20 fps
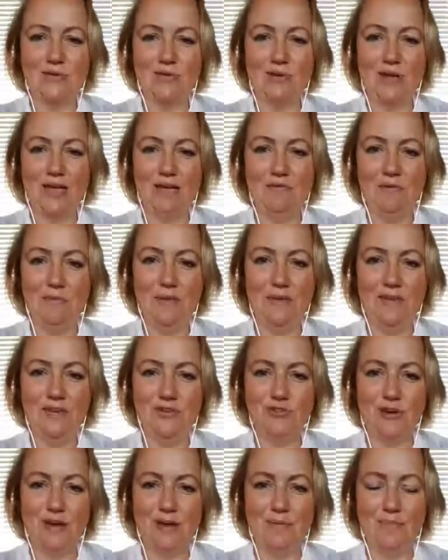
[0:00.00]
or have a mini
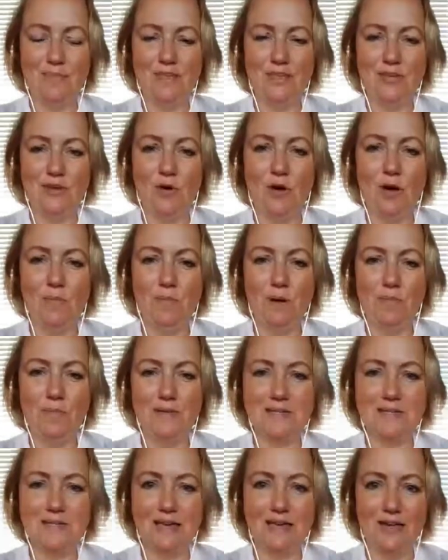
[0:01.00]
tramp that you hop up
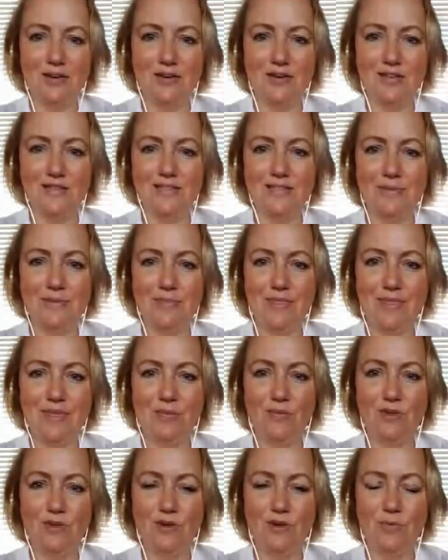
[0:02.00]
and down on, something
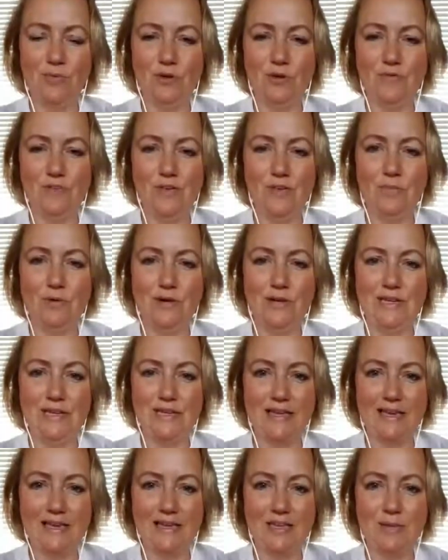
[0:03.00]
where you're moving your body,
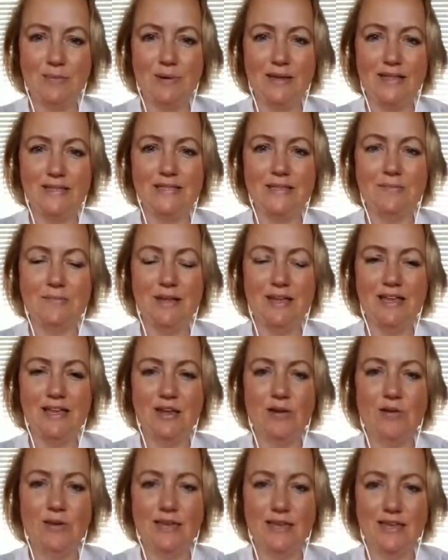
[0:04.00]
getting your blood supply
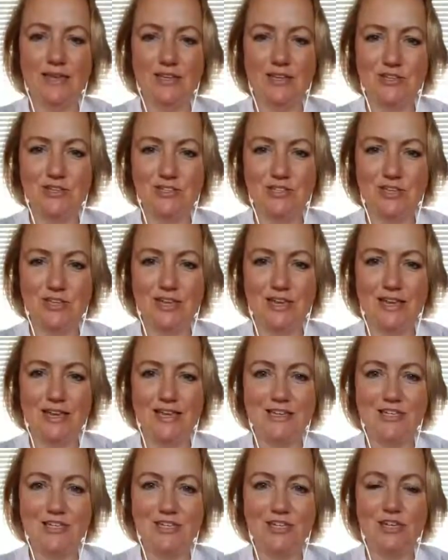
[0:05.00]
going, getting your
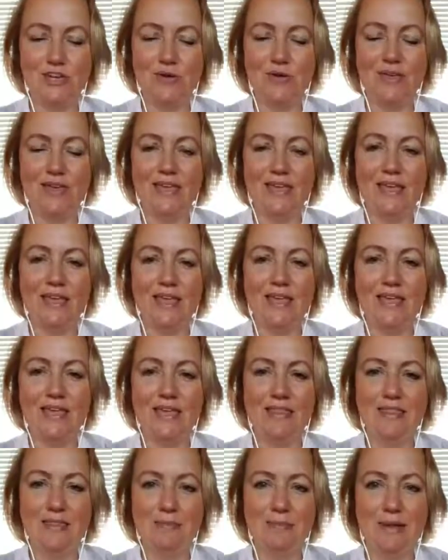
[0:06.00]
circulation going,
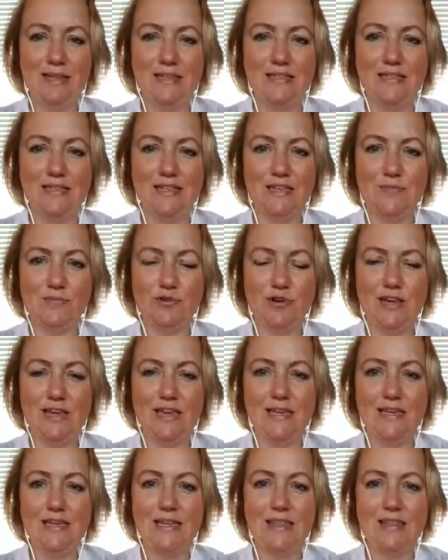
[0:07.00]
getting the blood to your
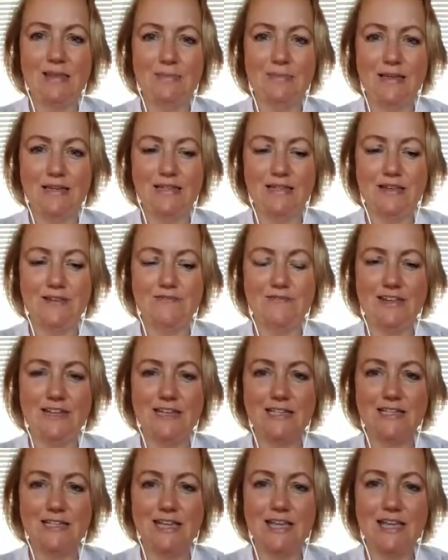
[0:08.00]
brain, getting the blood to your
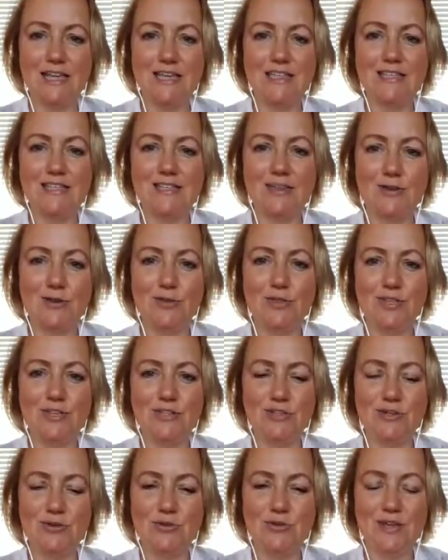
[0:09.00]
feet, so
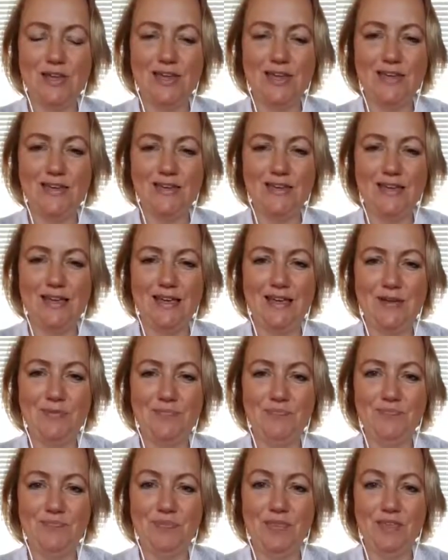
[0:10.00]
that you
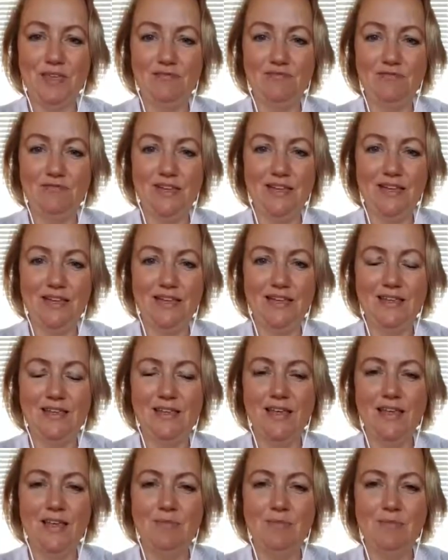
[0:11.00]
can really
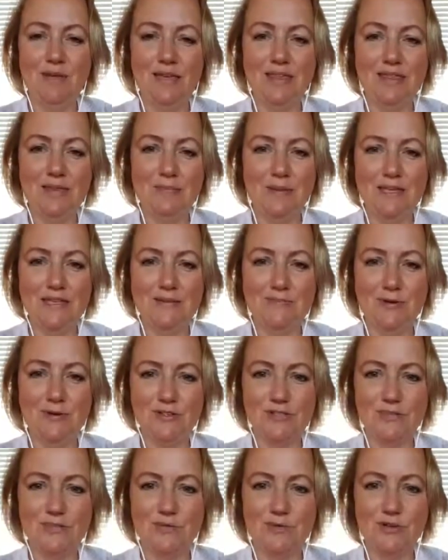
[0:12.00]
be in the best
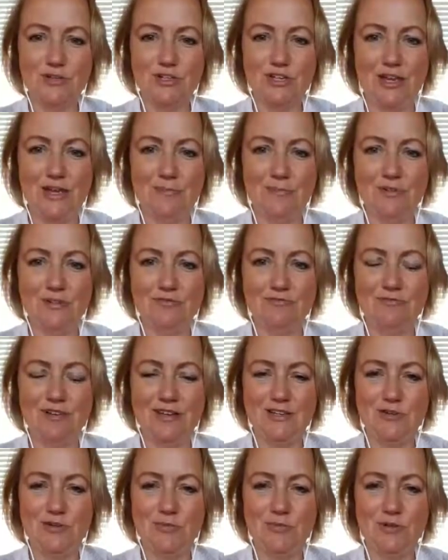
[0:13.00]
possible shape to
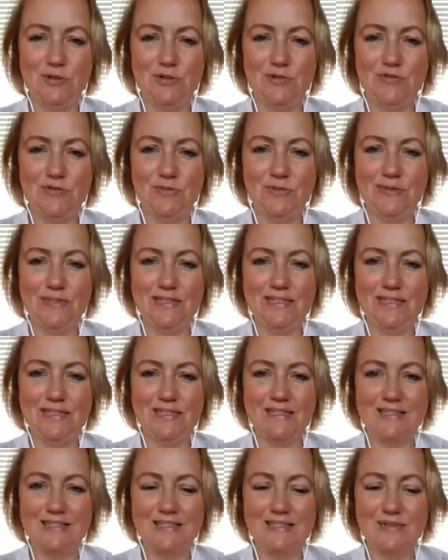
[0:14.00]
run your beautiful
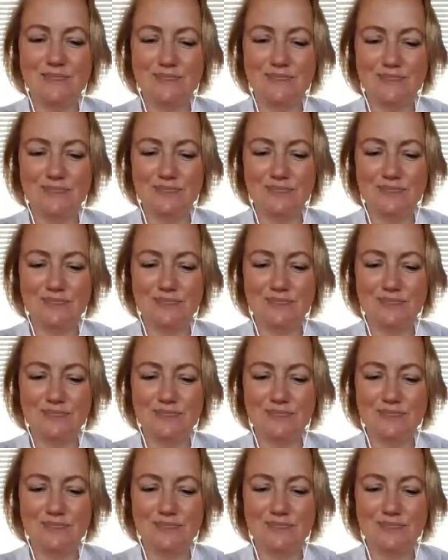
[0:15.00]
business.